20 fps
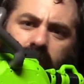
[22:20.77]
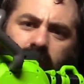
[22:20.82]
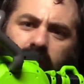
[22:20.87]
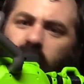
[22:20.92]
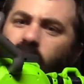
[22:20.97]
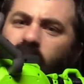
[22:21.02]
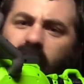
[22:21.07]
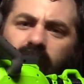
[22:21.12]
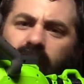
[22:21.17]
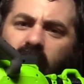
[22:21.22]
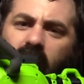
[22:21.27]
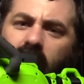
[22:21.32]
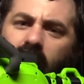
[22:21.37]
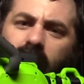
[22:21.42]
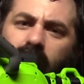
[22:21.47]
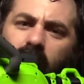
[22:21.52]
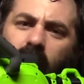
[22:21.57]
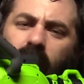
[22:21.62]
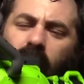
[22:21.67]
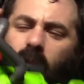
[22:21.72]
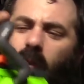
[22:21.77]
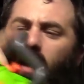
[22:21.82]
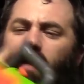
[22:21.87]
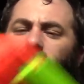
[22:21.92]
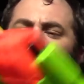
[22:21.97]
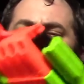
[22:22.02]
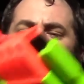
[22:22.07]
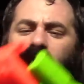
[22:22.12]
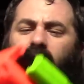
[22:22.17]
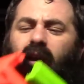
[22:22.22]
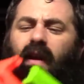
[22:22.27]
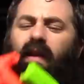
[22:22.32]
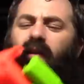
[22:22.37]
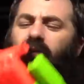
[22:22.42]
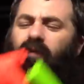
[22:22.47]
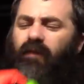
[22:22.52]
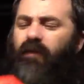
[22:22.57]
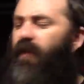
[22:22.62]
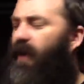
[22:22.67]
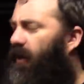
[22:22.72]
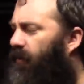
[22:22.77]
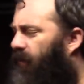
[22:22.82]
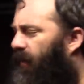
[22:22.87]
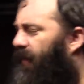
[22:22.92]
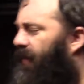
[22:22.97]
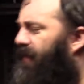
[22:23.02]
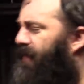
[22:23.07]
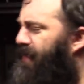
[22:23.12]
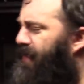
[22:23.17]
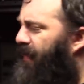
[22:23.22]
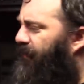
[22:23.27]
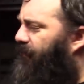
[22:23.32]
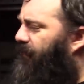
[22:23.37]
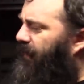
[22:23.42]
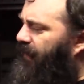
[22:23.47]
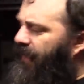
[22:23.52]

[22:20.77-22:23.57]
you can fire them both at once. Very nifty.